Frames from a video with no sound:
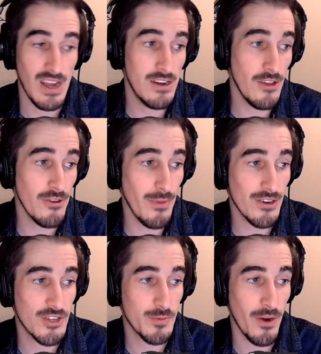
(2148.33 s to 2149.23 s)
another
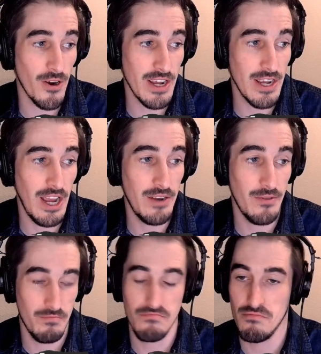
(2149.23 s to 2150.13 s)
Marxist
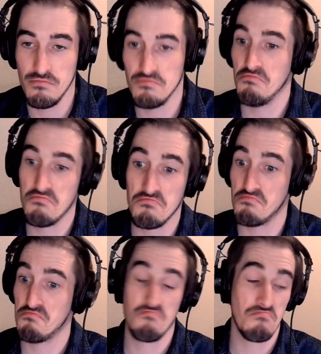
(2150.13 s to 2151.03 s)
party
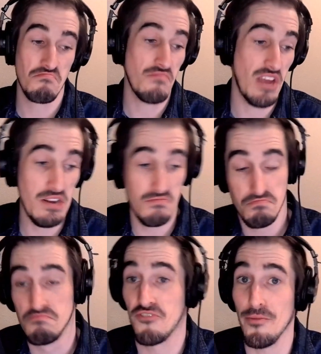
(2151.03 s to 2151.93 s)
in
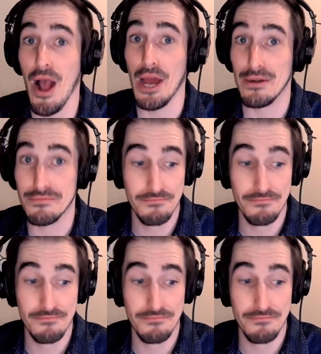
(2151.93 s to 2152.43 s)
Vermont.